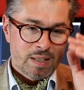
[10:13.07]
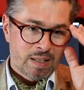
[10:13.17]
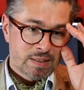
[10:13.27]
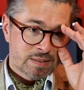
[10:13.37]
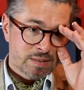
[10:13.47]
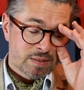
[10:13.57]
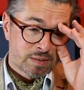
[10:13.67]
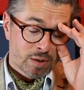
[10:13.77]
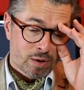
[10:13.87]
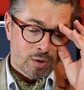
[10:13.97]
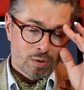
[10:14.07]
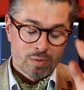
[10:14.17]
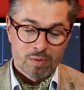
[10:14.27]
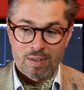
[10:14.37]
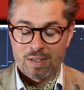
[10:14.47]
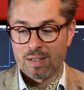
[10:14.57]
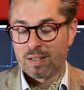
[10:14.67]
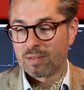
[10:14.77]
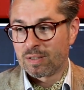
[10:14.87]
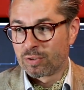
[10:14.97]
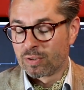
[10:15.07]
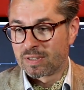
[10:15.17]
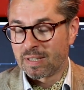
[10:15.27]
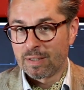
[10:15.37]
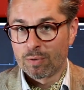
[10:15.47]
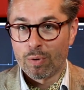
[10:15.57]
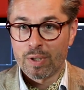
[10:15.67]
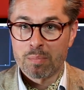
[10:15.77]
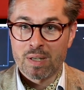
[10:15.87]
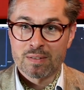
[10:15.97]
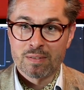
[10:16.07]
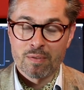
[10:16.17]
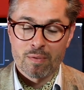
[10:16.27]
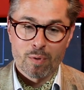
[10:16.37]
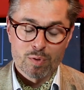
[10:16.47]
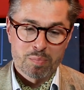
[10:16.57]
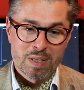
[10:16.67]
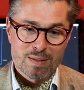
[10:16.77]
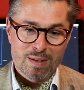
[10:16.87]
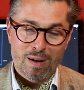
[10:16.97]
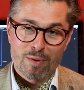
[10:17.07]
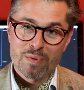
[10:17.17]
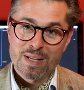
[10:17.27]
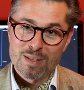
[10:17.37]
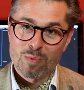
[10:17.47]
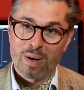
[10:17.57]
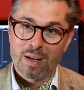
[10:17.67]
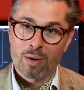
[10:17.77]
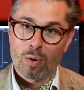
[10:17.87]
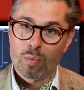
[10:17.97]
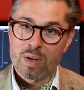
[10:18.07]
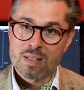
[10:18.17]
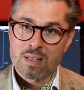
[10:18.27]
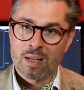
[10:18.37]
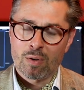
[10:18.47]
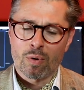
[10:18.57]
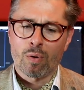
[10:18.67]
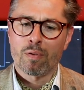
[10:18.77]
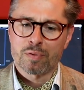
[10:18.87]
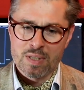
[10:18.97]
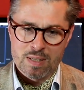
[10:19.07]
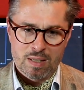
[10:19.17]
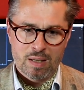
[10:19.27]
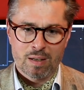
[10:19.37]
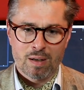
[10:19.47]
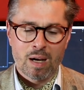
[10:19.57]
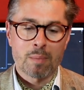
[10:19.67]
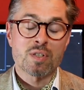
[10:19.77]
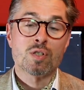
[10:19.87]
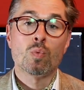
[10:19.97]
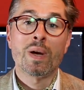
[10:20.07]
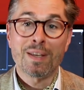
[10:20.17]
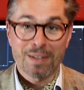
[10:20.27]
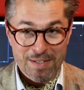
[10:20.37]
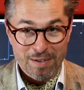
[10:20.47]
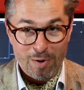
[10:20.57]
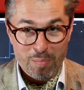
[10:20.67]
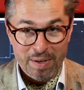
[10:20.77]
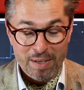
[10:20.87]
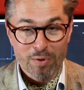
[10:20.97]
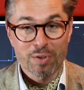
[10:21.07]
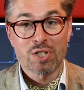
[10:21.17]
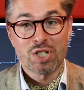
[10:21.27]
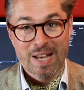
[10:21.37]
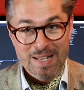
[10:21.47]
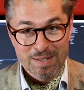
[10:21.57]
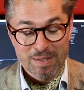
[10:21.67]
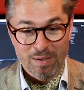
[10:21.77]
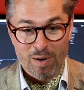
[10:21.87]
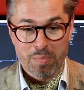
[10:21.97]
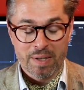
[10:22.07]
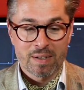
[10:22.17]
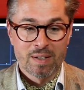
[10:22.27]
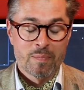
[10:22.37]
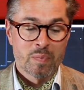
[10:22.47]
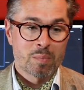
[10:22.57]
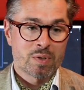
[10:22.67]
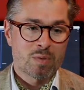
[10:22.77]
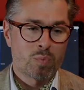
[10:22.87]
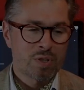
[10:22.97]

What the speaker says: it's so, I shouldn't say annoying, but those pieces are the reason why I always say, or often say, I'm a swing guitar player, not a jazz guitar player, because it